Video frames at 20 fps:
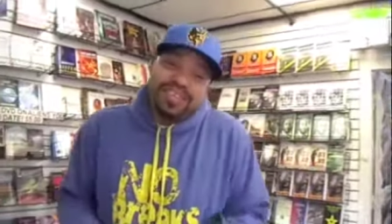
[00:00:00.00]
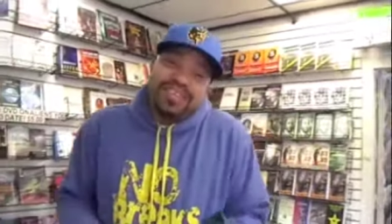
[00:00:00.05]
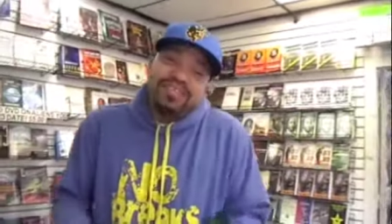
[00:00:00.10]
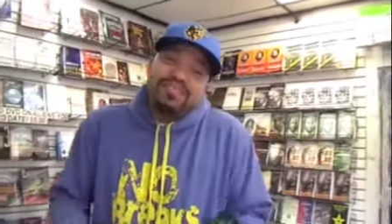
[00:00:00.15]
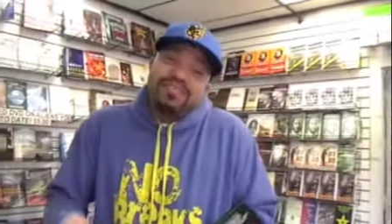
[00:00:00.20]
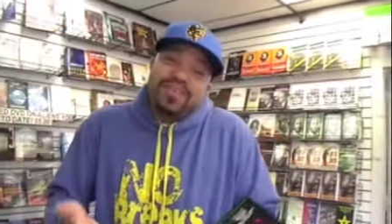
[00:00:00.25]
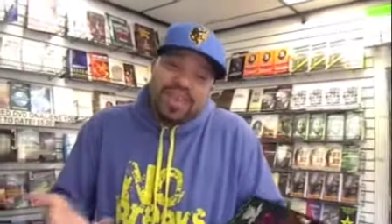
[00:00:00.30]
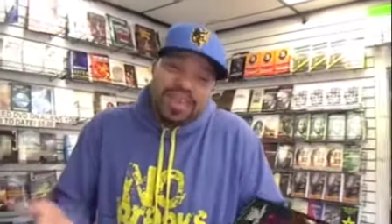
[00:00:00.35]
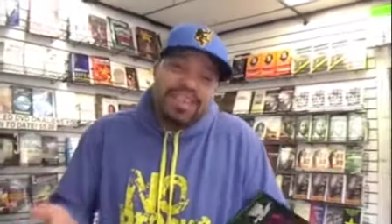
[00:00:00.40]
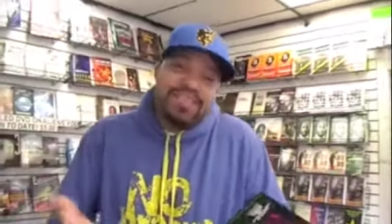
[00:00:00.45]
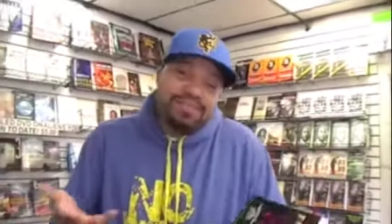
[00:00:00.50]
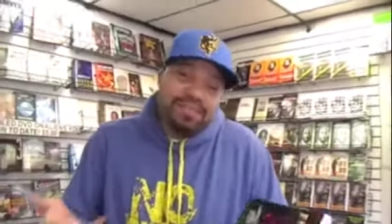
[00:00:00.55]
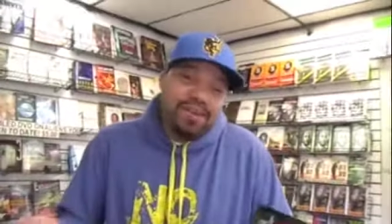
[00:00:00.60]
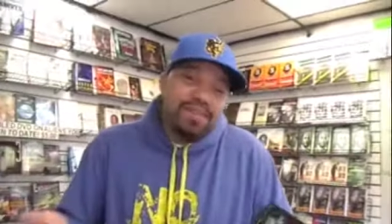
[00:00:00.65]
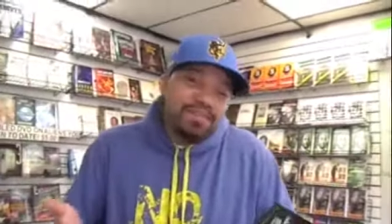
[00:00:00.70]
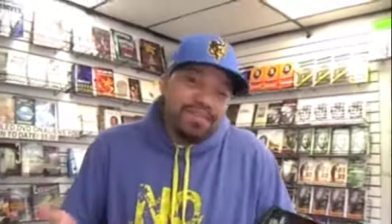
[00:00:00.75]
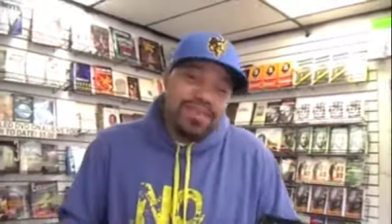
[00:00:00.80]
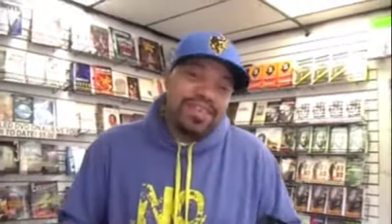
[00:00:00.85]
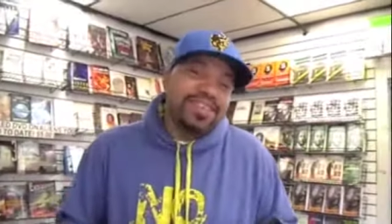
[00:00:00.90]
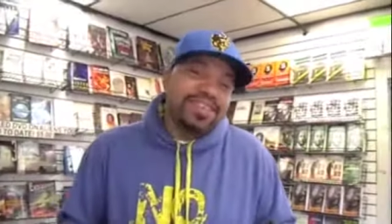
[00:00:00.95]
It, it pays
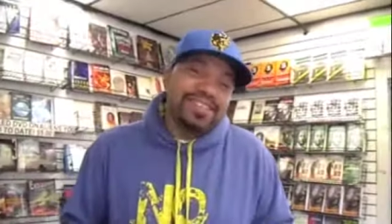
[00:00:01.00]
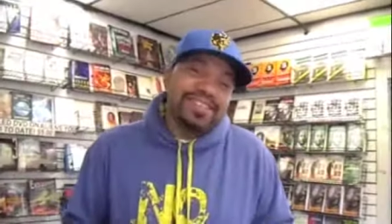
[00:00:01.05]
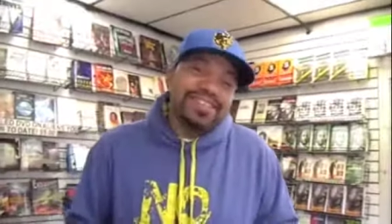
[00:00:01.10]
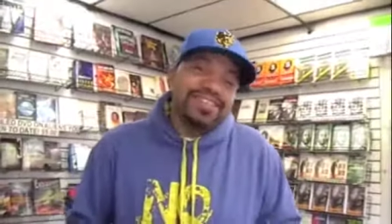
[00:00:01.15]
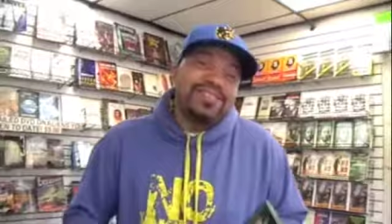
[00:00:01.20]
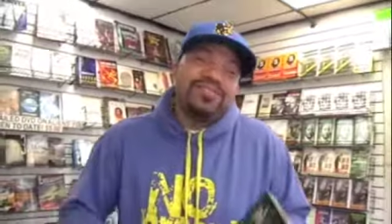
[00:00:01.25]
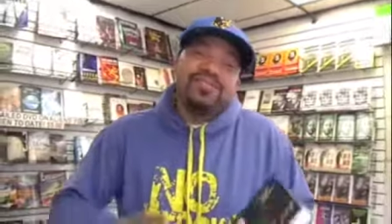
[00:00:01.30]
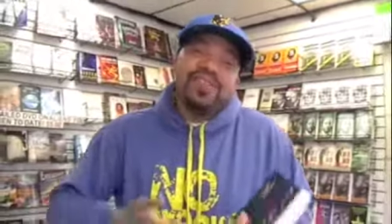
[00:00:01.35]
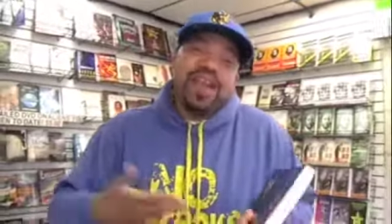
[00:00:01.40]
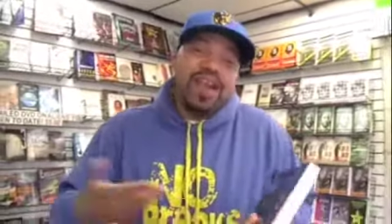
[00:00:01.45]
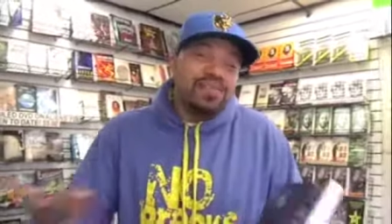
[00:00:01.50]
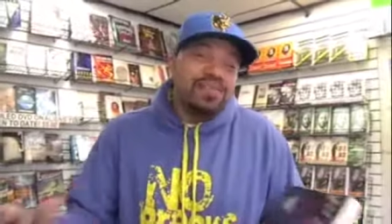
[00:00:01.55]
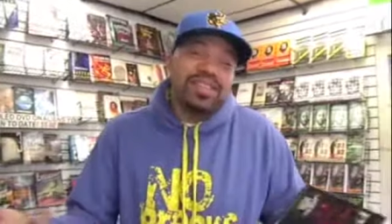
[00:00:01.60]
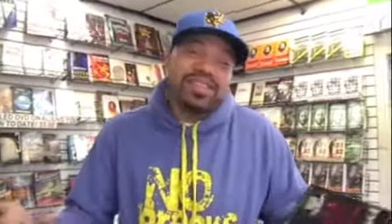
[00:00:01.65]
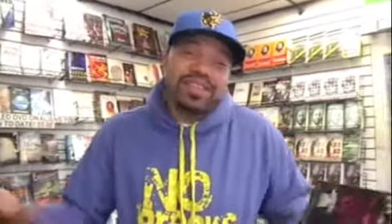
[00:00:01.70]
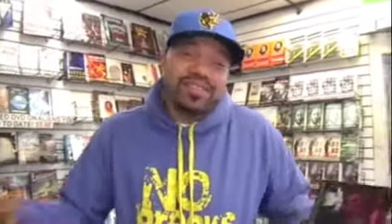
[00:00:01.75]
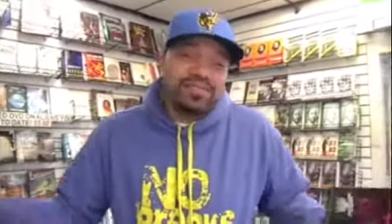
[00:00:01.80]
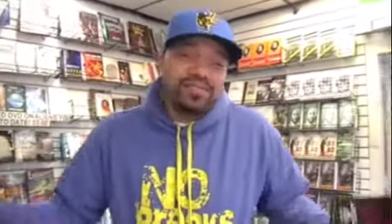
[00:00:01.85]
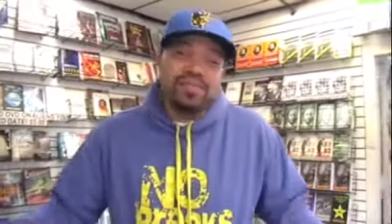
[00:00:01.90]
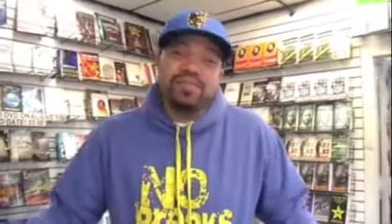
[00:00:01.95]
my bills and do
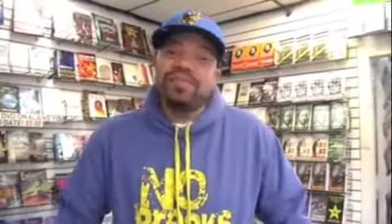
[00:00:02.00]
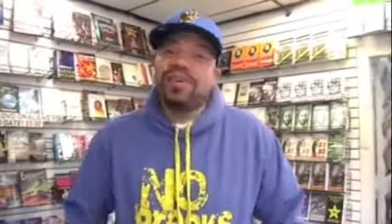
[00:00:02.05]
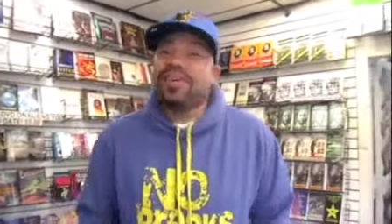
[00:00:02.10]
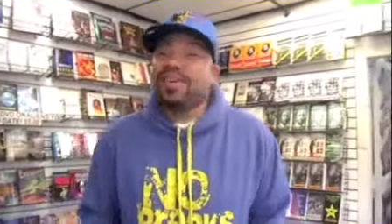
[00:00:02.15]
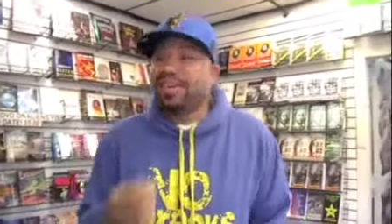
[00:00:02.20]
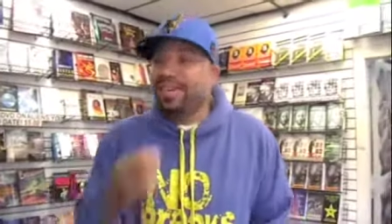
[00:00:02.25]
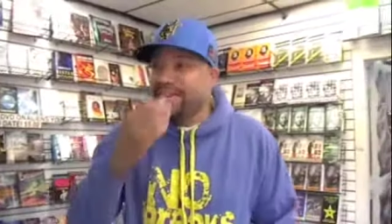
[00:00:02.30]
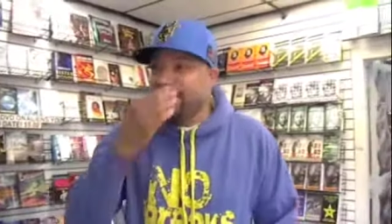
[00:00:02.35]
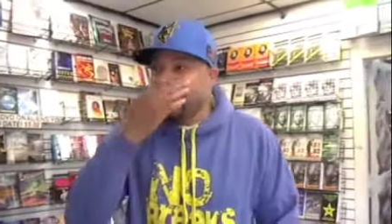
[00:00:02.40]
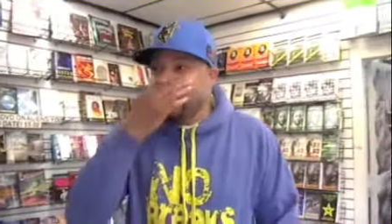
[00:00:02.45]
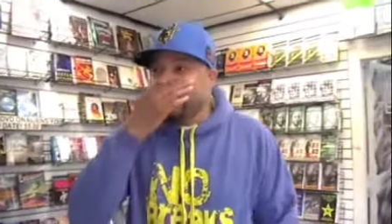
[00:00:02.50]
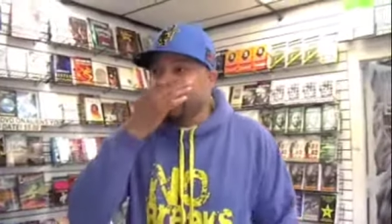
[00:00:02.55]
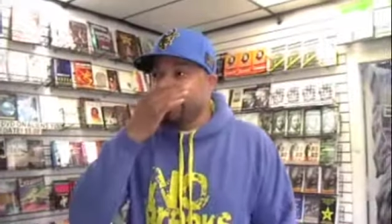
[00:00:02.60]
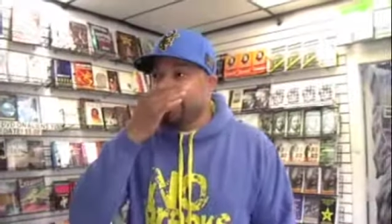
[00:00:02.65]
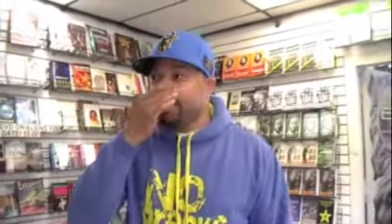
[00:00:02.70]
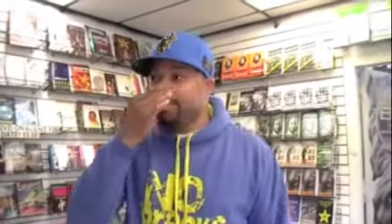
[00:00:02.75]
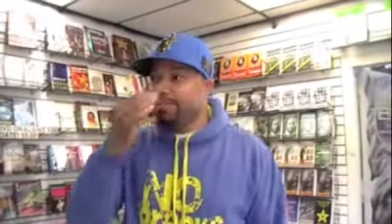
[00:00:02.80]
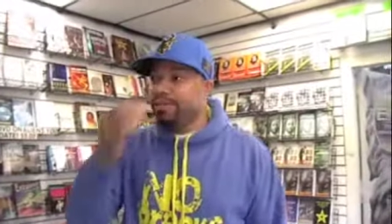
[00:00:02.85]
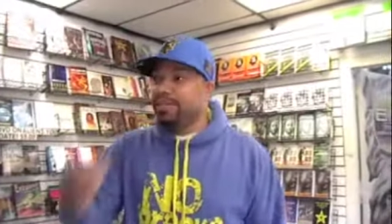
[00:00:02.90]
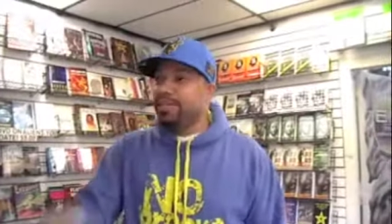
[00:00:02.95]
everything for me. That's
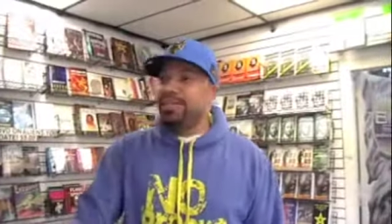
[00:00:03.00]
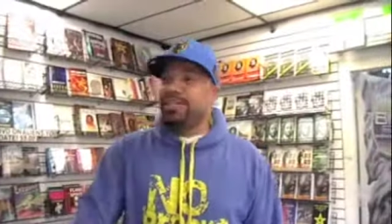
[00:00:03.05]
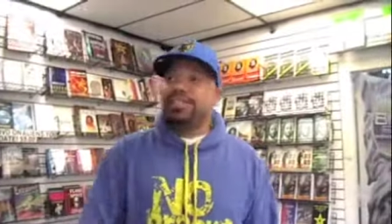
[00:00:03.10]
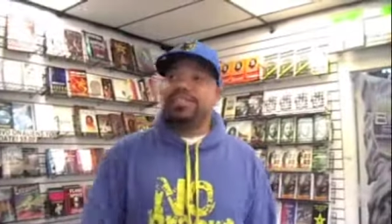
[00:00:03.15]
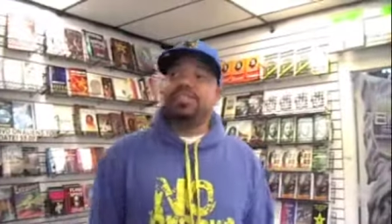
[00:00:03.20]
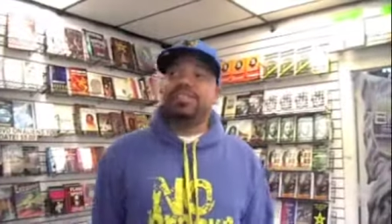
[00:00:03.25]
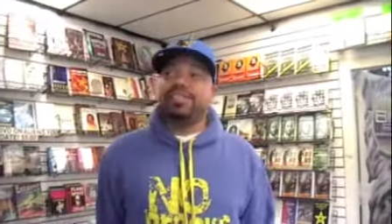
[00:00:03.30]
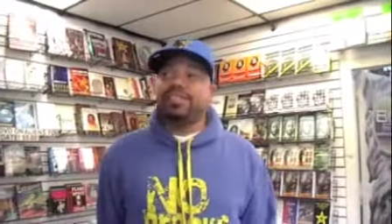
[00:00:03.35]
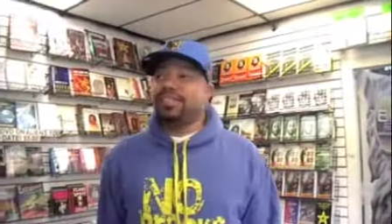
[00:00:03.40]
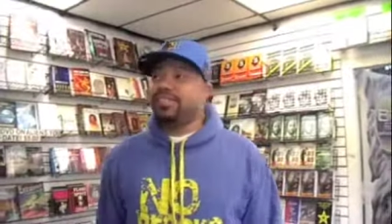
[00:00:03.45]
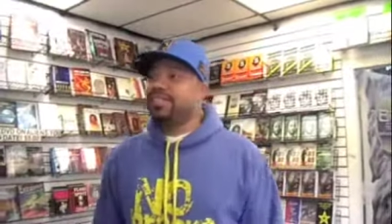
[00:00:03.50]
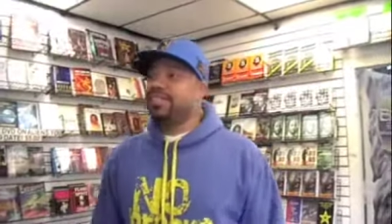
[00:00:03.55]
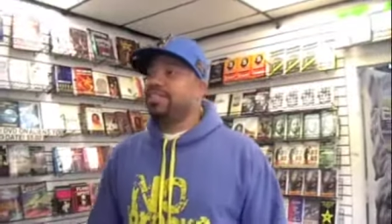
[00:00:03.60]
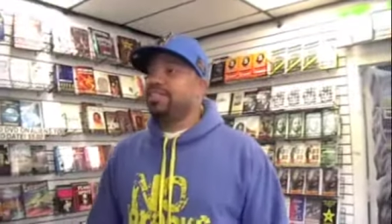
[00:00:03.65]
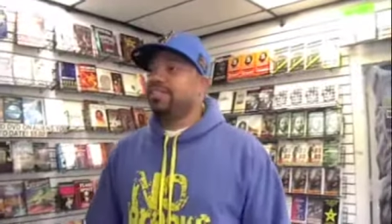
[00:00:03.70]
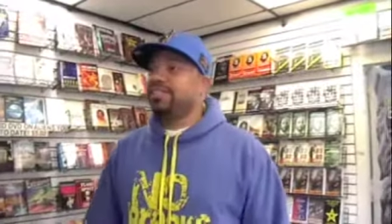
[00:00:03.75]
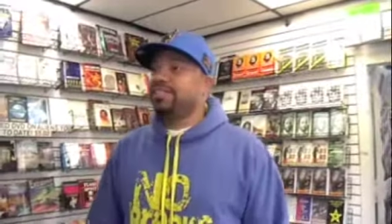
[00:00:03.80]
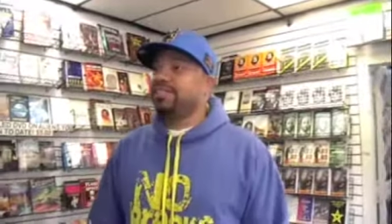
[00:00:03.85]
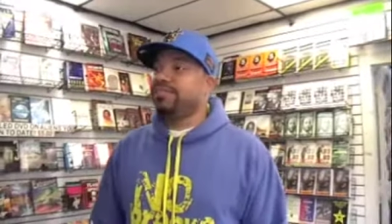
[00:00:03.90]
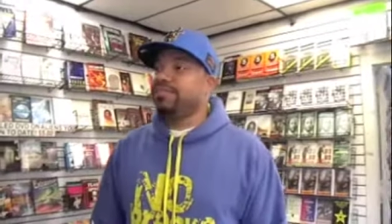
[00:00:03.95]
beautiful. I mean, yeah.
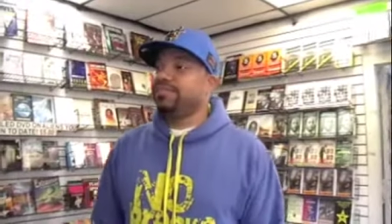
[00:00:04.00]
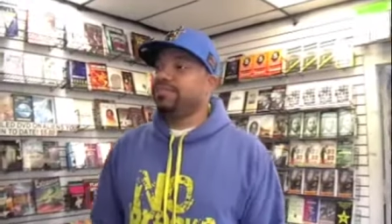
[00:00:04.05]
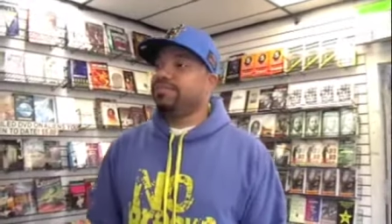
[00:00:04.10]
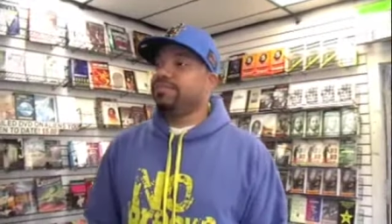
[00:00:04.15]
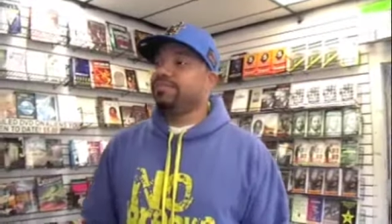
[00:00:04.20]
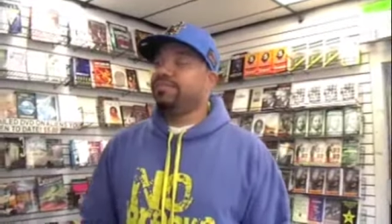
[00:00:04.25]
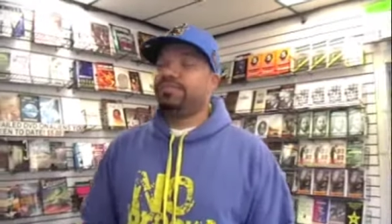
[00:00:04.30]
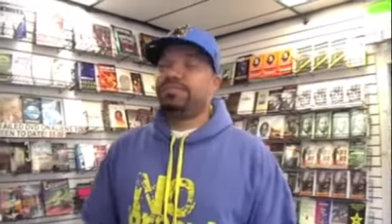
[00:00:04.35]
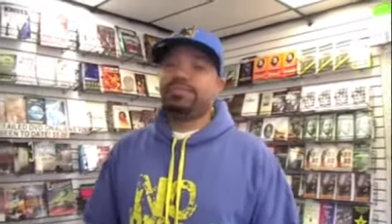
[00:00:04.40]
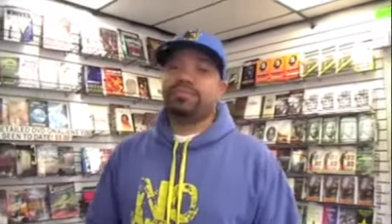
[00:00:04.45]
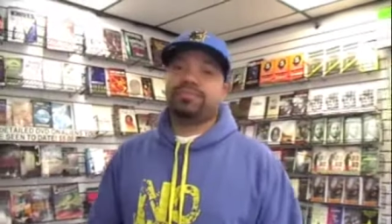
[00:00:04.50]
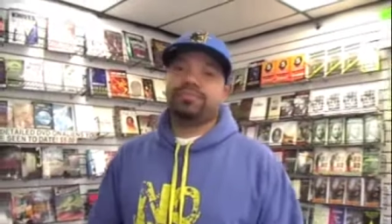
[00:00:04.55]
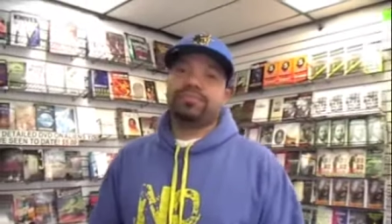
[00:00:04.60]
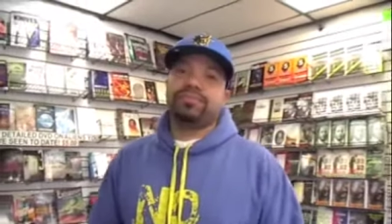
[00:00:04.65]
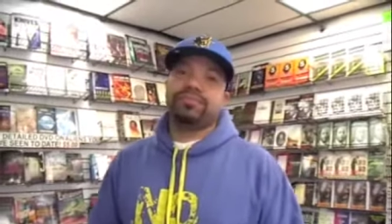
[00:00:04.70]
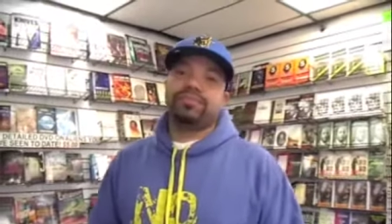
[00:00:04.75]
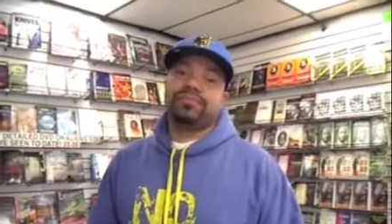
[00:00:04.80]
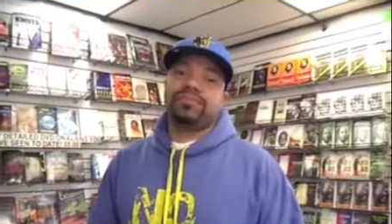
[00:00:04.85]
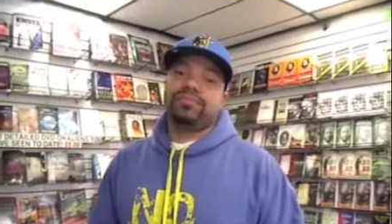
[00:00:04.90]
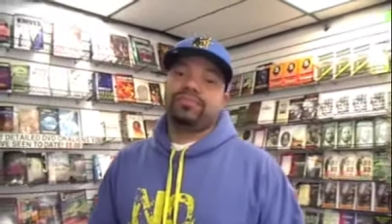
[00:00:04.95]
How many books have you
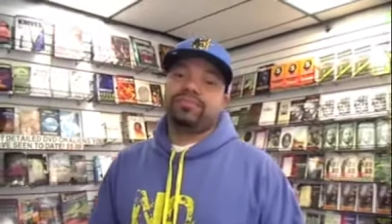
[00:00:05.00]
written?